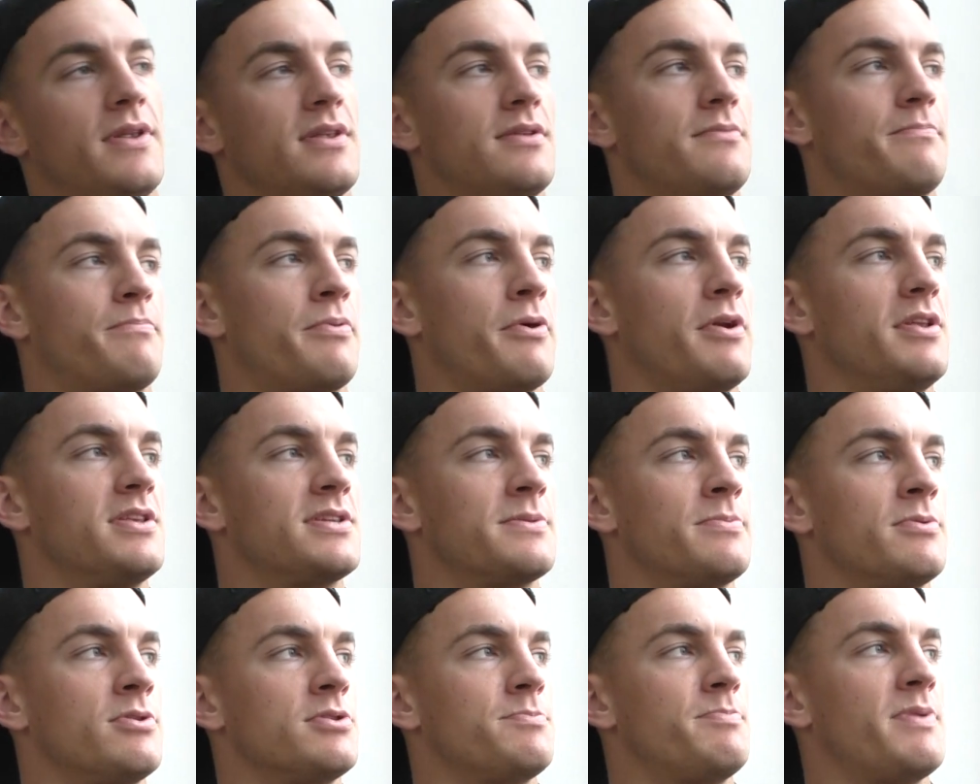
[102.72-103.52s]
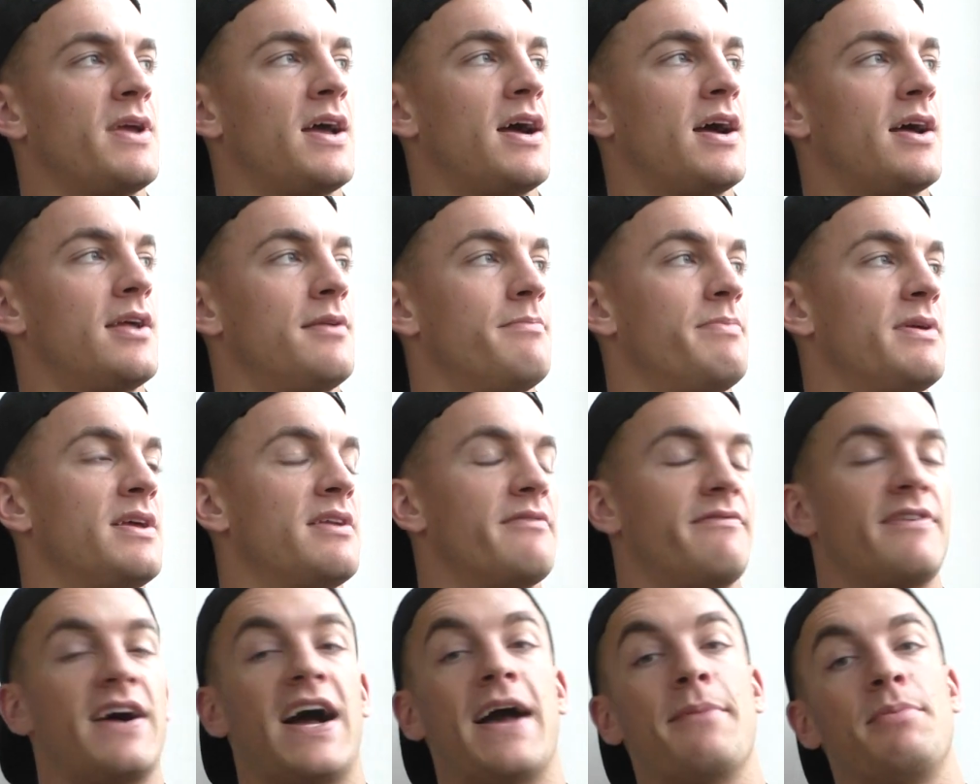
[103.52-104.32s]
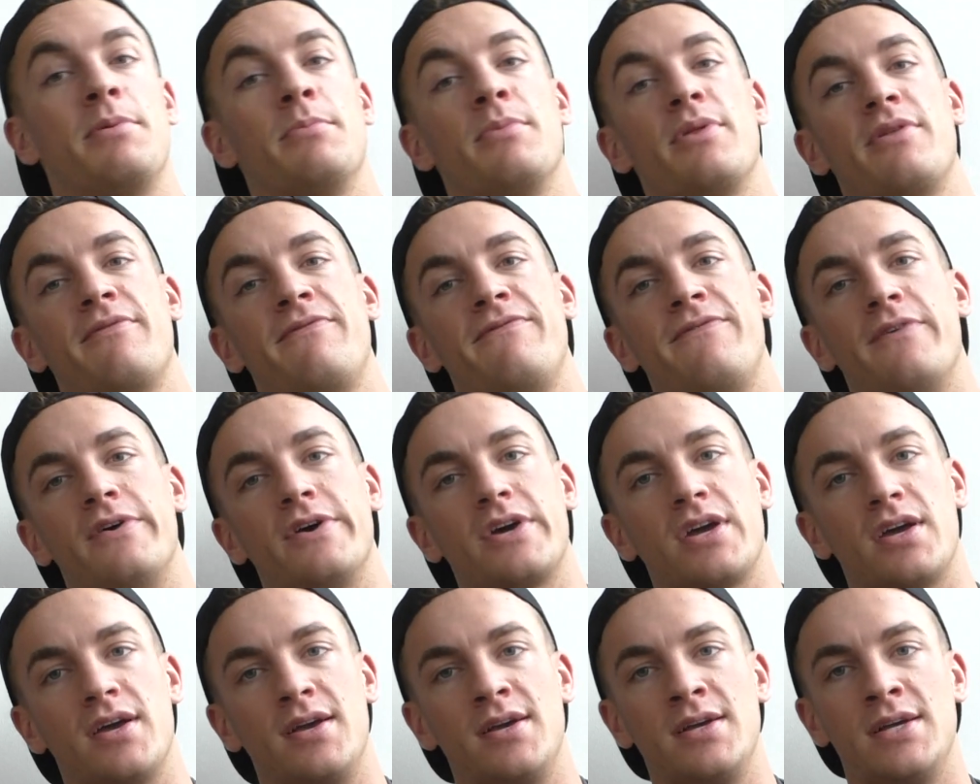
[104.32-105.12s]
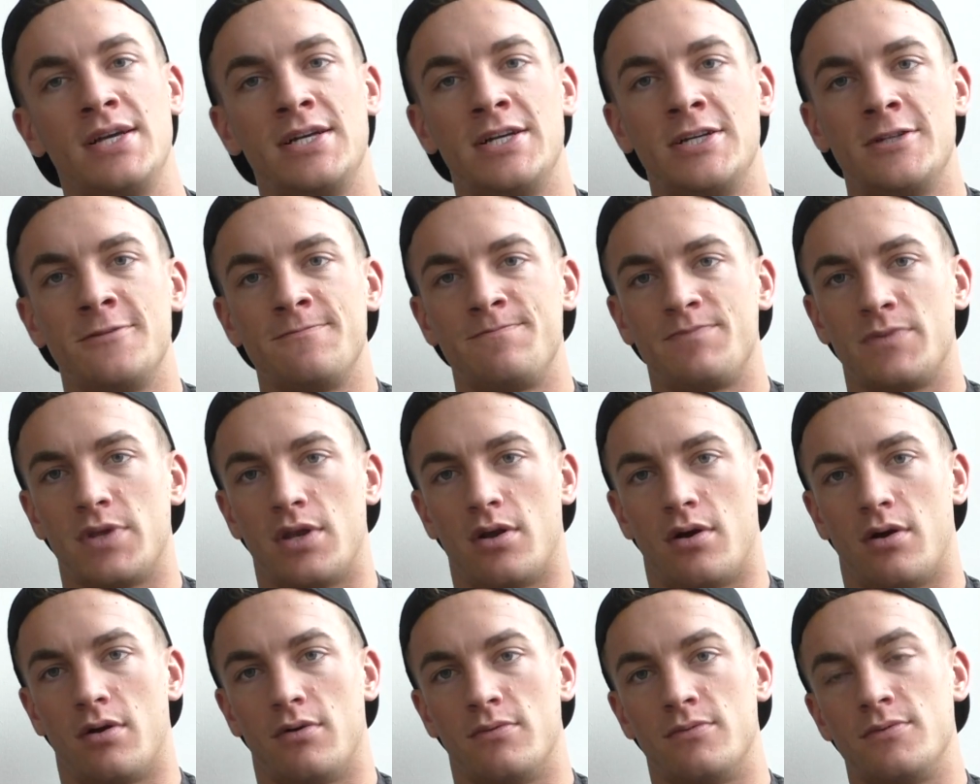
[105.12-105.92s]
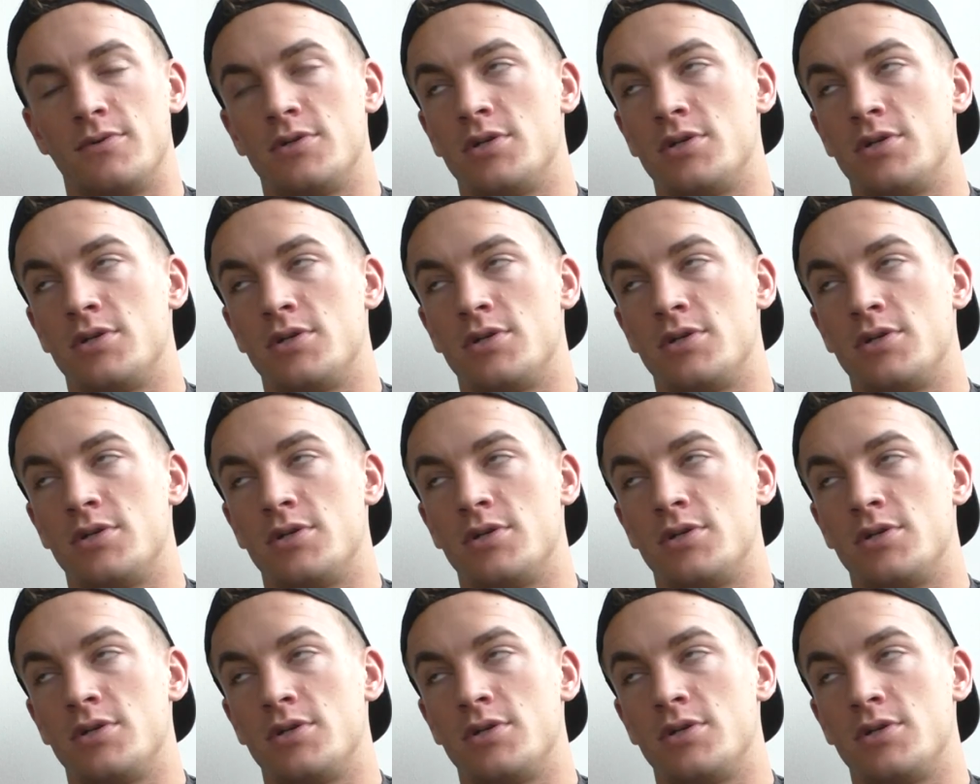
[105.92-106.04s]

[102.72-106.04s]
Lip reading: principles behind being a vibey motherfucker, you know.